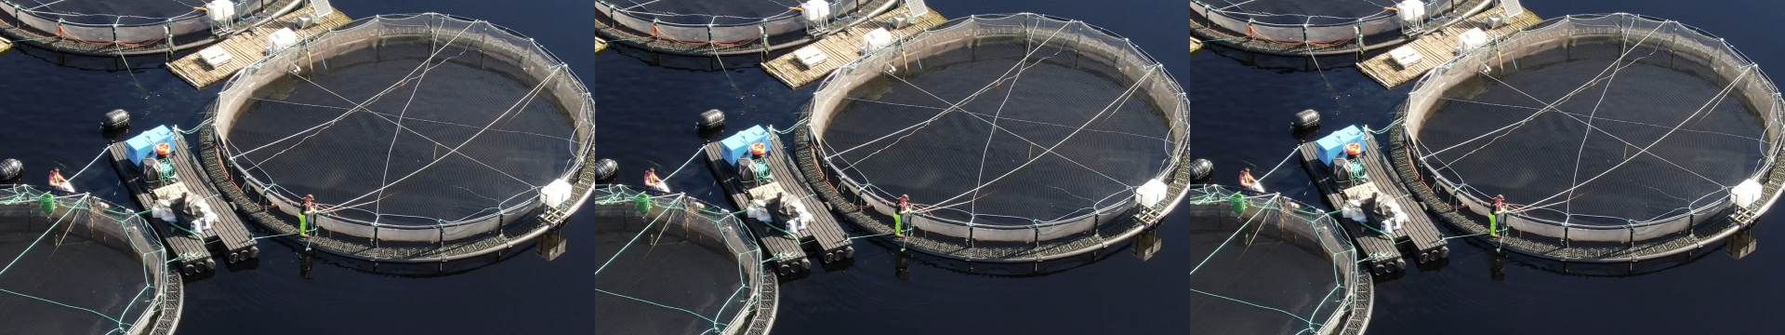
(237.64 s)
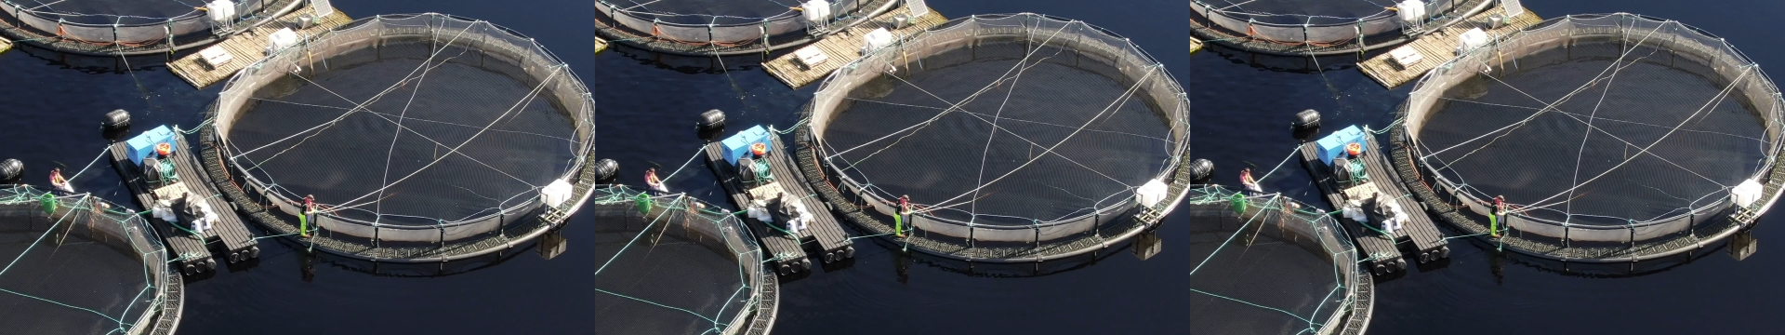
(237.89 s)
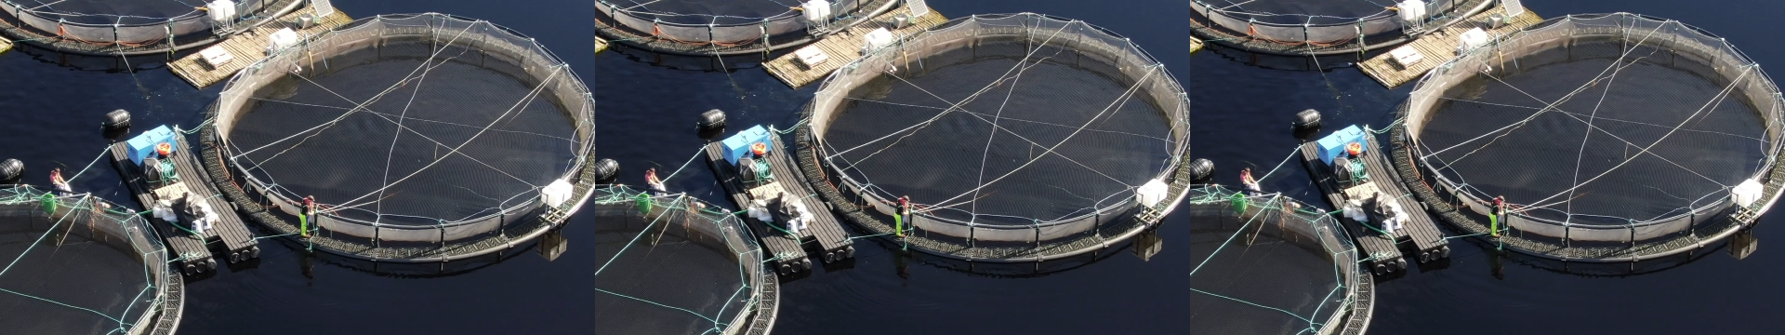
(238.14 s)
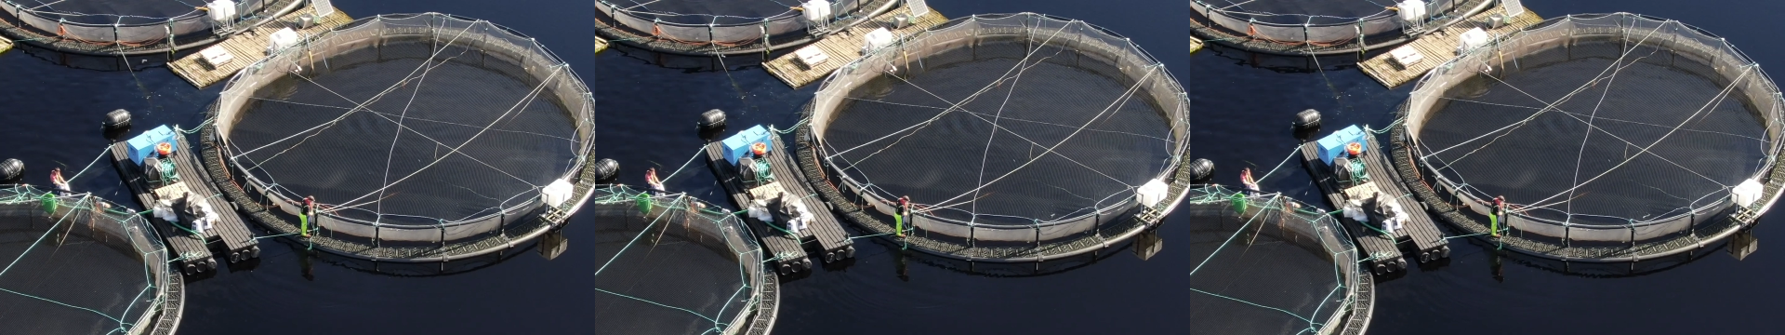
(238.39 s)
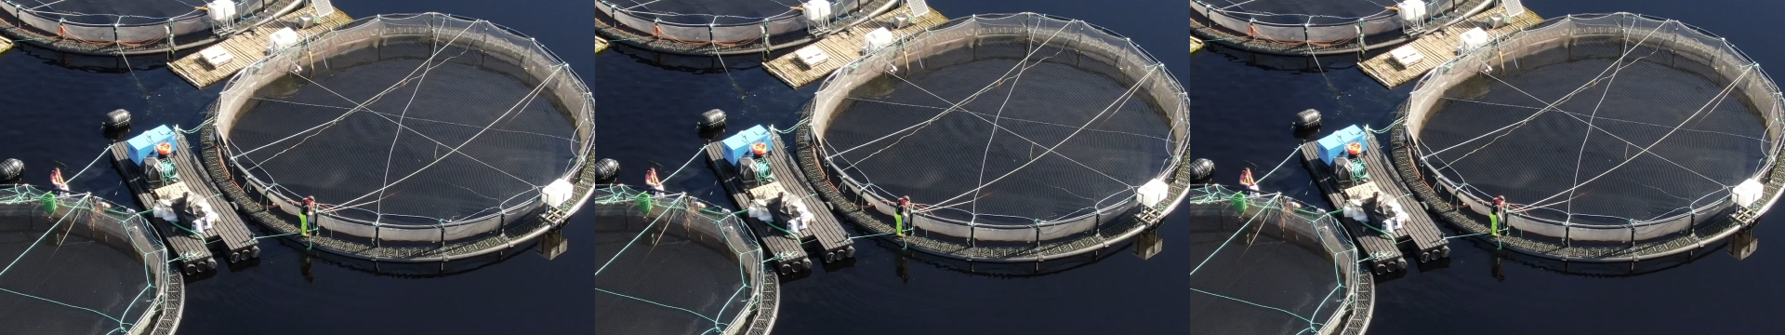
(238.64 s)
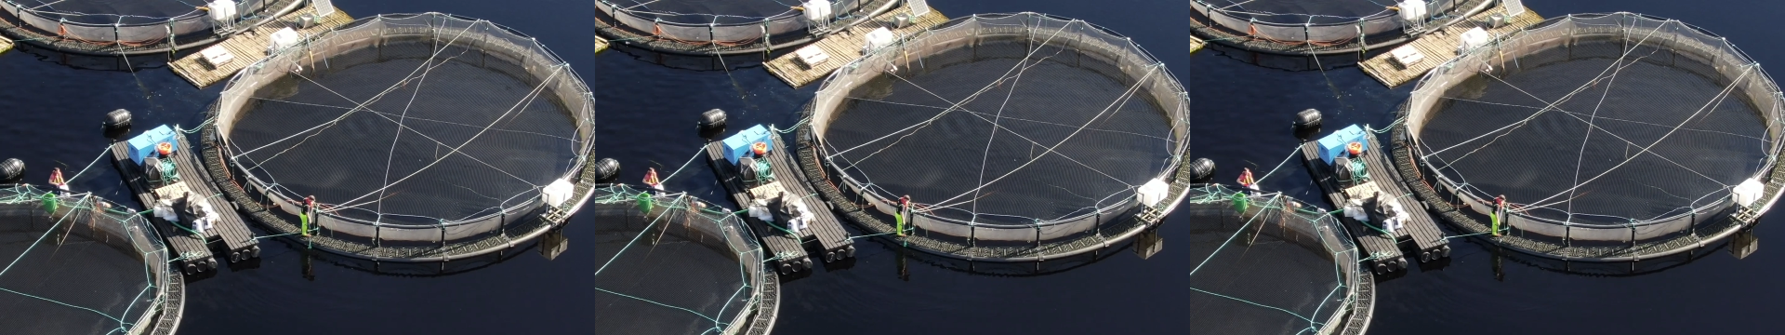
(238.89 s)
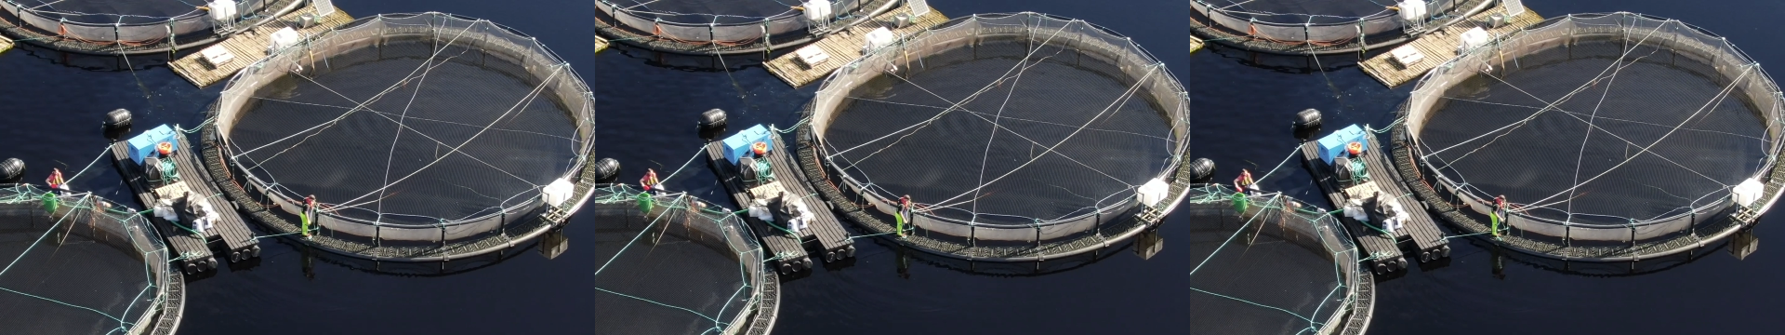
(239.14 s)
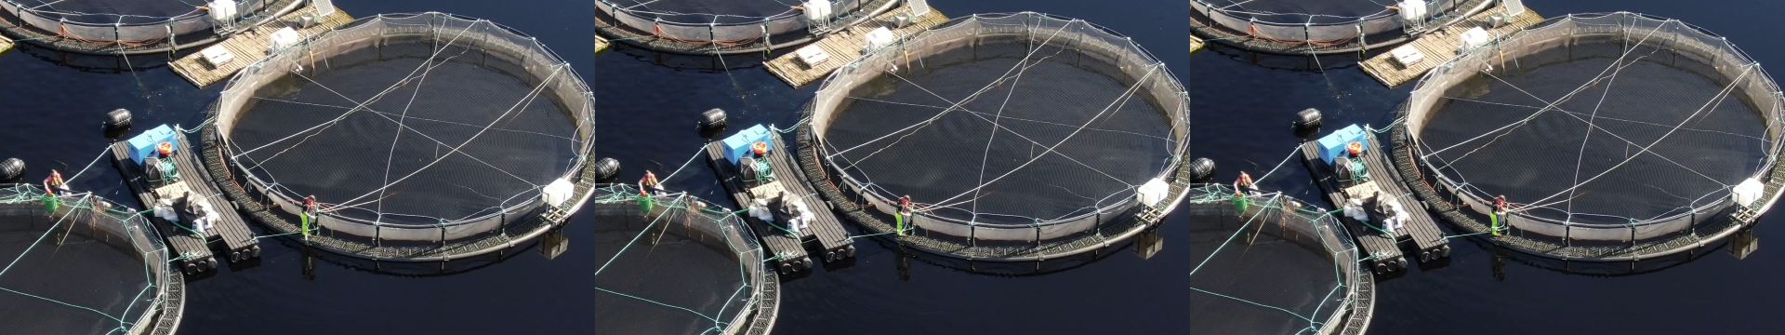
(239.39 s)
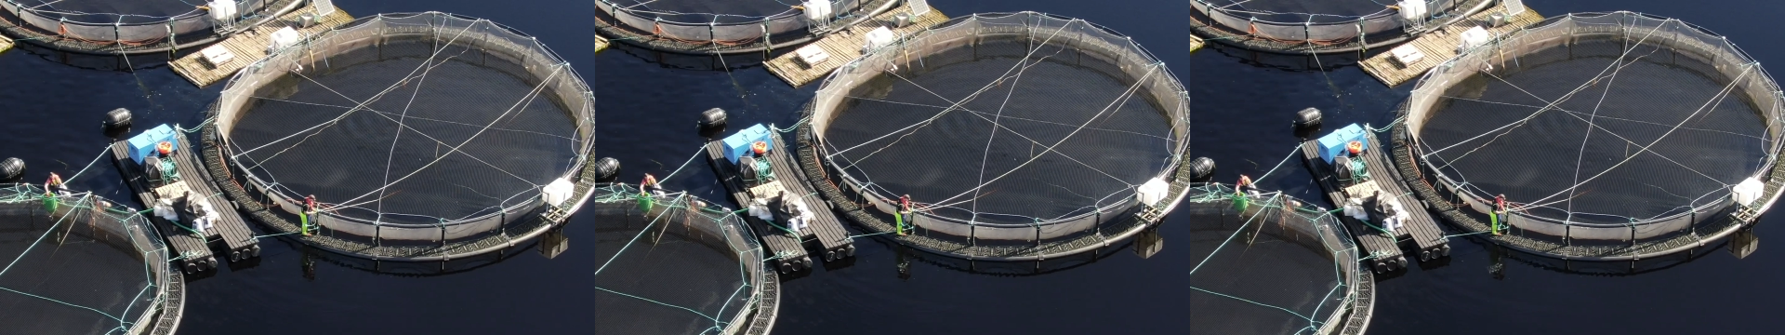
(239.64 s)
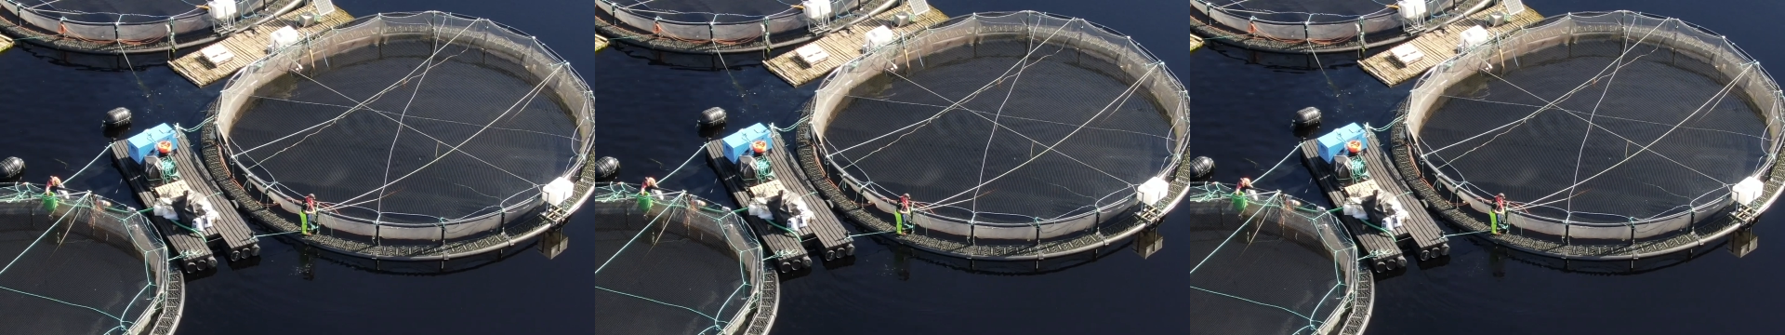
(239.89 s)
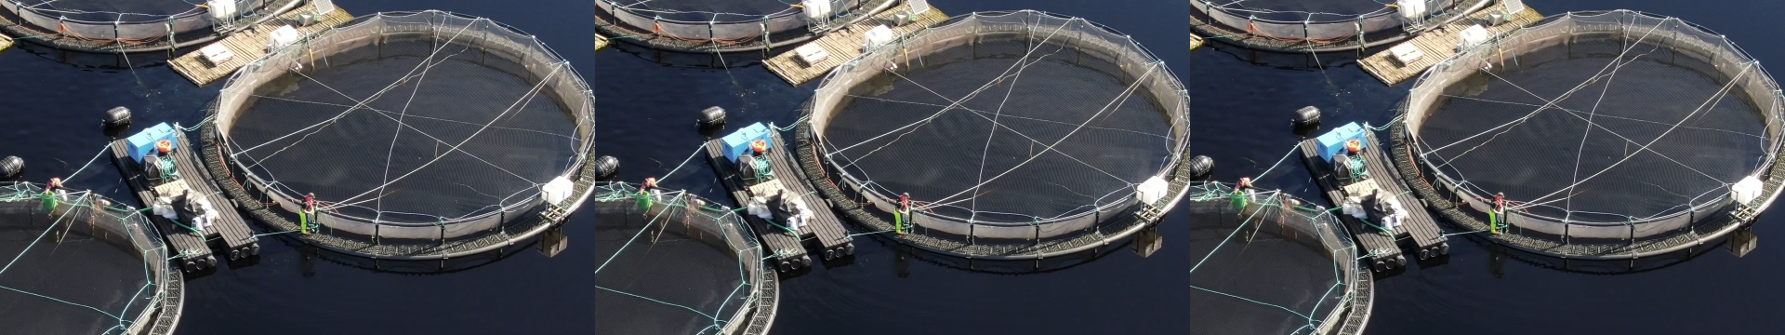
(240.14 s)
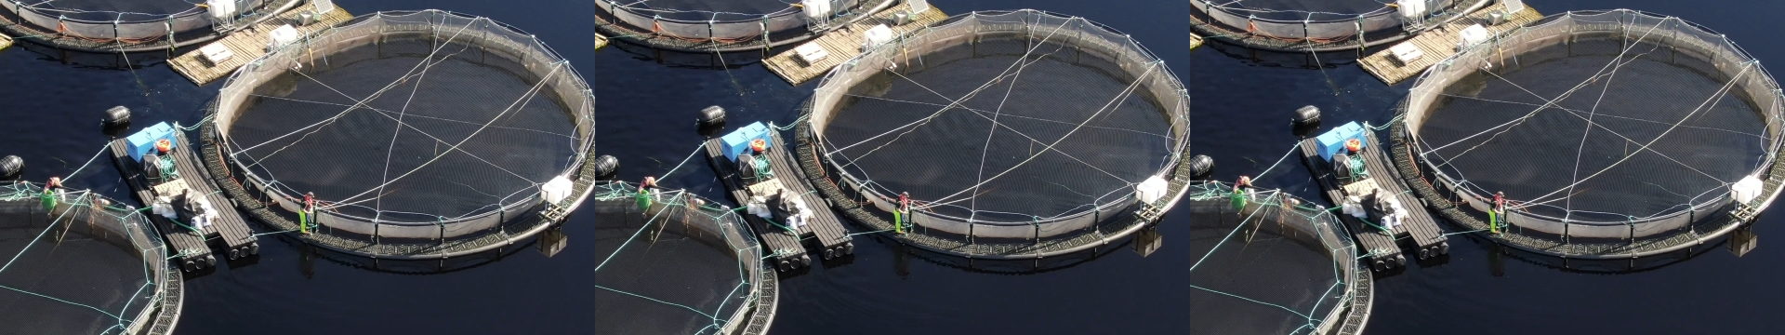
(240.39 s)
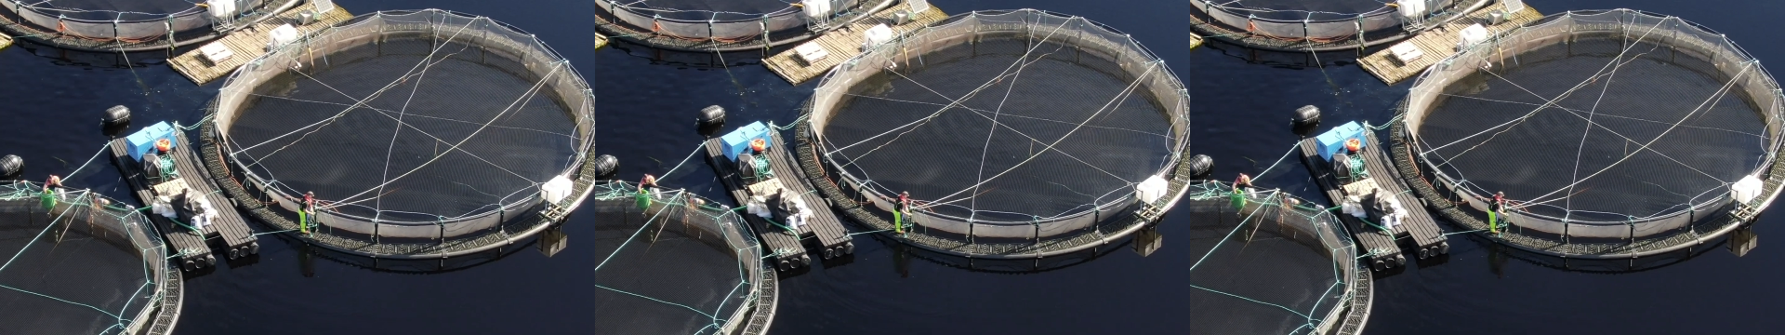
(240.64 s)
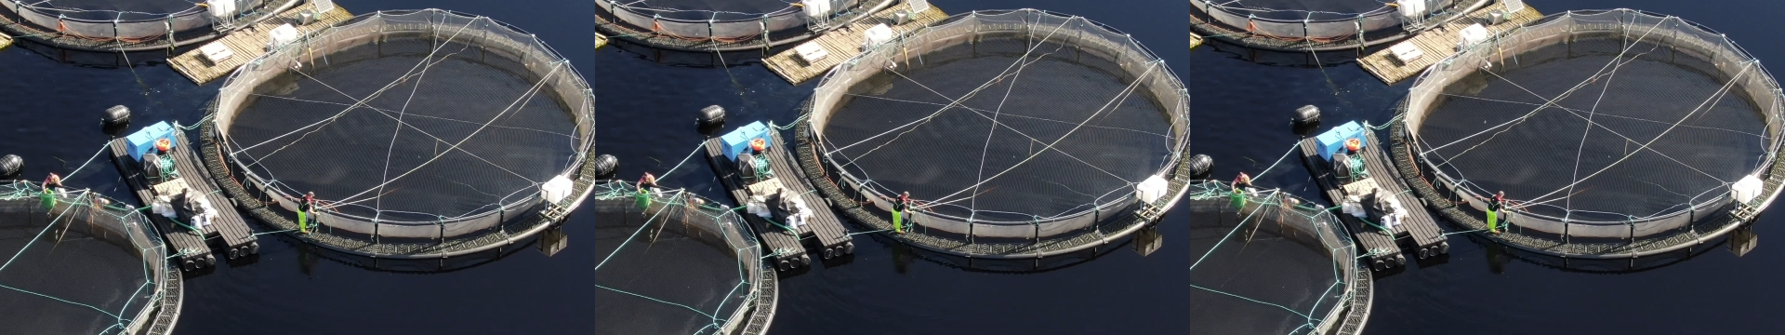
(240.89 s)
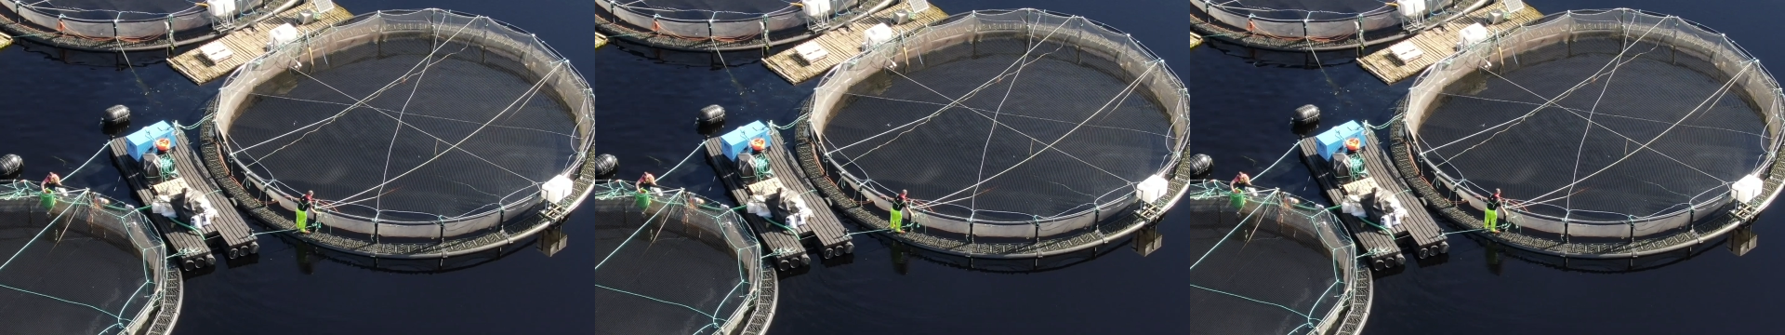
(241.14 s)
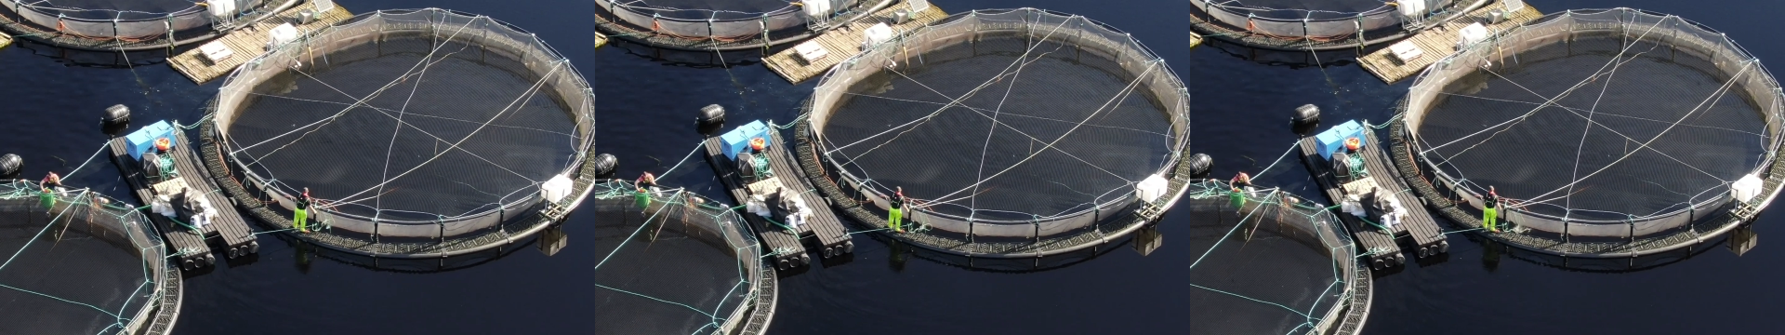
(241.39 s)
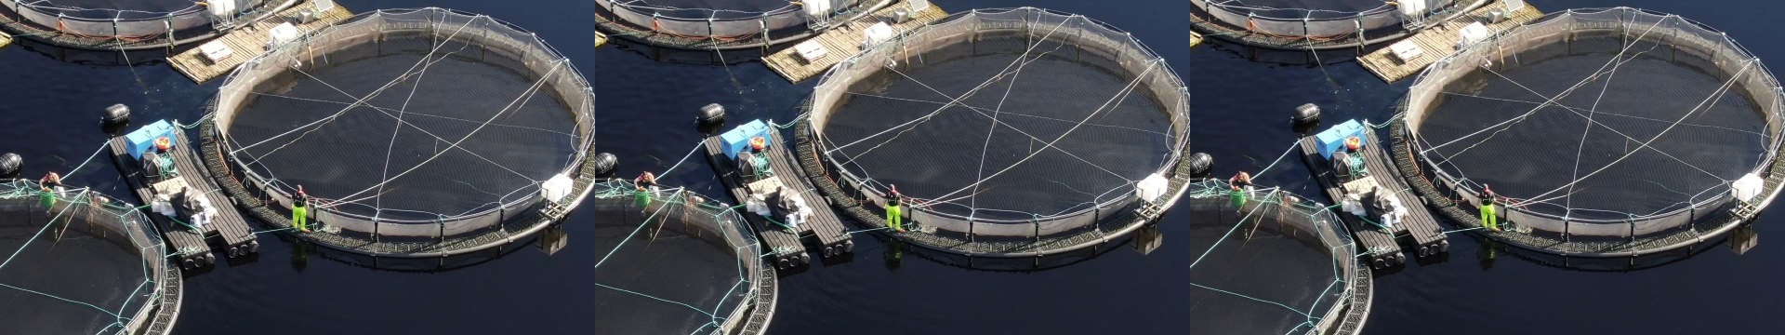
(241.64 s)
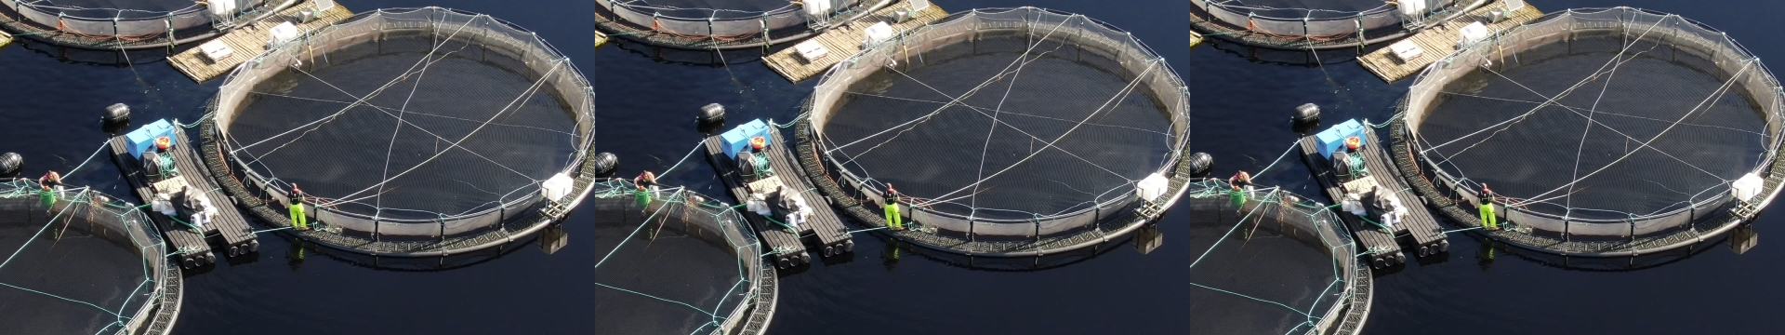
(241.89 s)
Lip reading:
(no speaker visible)